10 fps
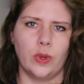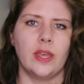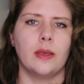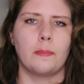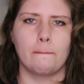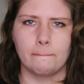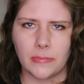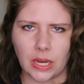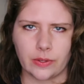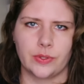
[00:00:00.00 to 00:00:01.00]
We
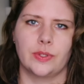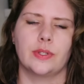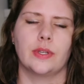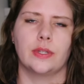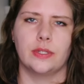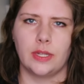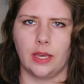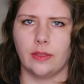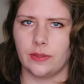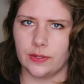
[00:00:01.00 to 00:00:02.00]
must
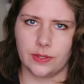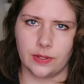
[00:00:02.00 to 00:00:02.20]
take this